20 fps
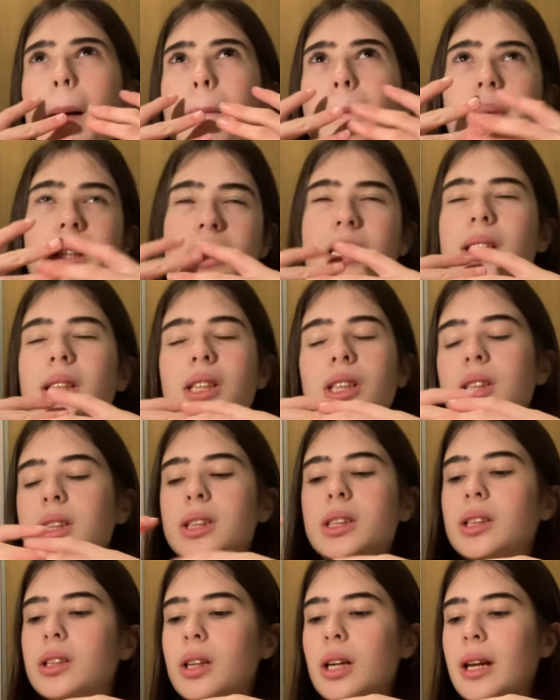messages
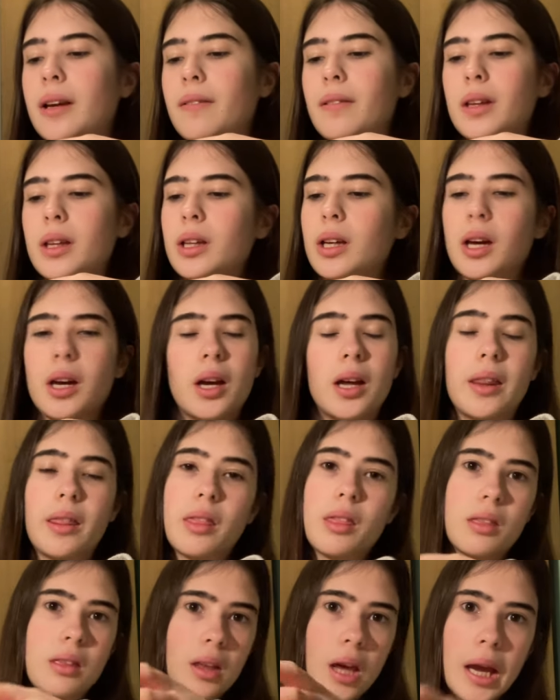they're leaving. And
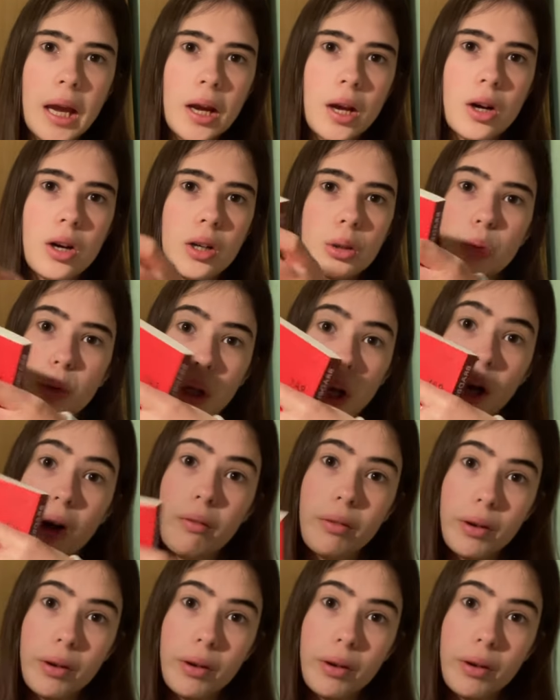thank God we have